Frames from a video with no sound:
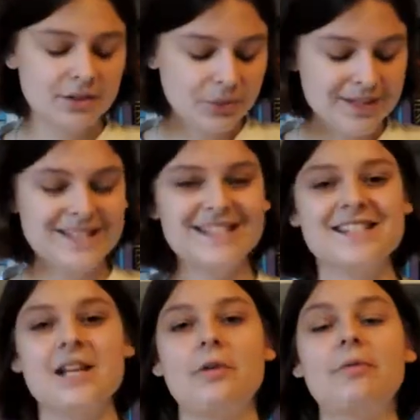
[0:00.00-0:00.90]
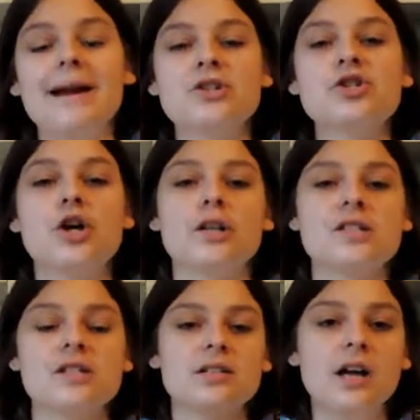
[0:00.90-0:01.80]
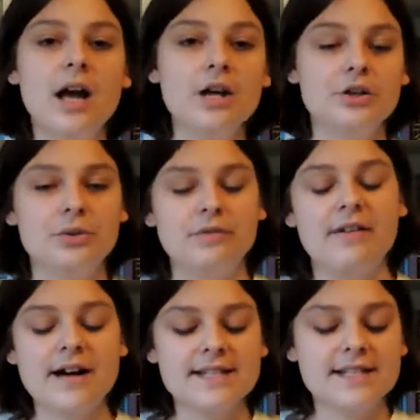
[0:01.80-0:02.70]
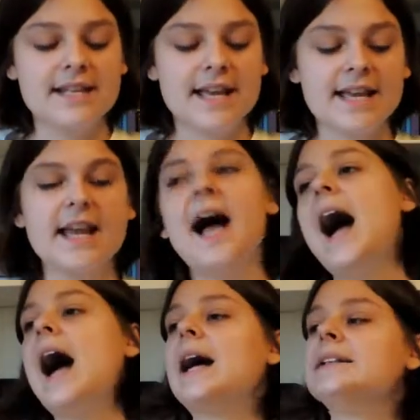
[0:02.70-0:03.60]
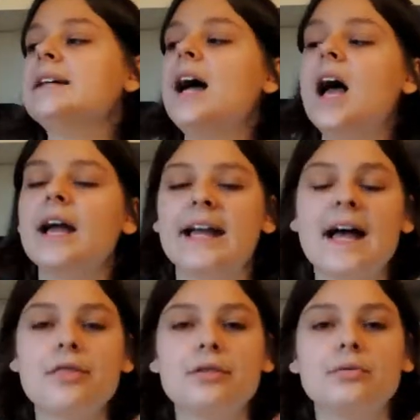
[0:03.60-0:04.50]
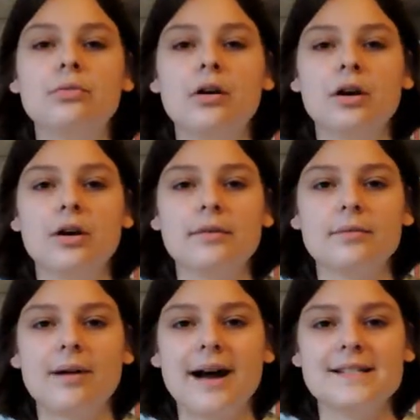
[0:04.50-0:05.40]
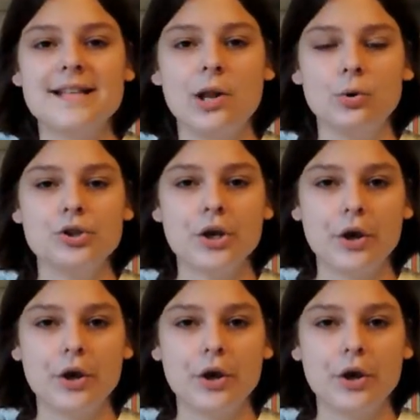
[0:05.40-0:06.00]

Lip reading: twin sister Ren starts university, and Kath writes a lot